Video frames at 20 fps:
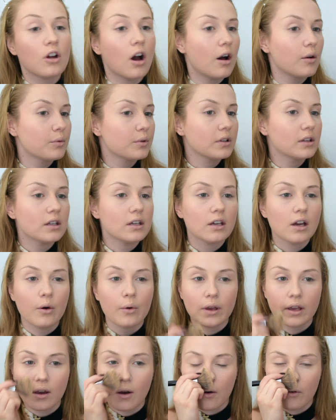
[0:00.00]
not really
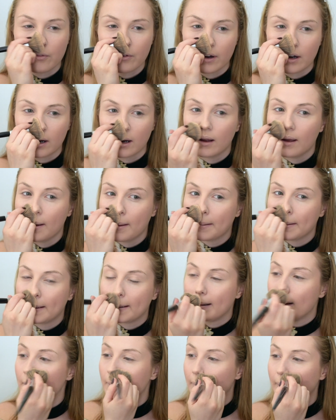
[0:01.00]
going over,
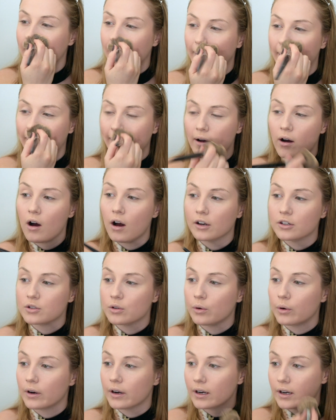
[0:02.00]
you know, where I
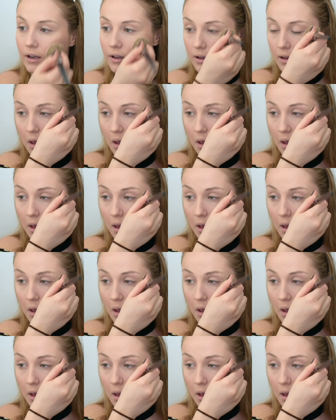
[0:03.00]
contoured,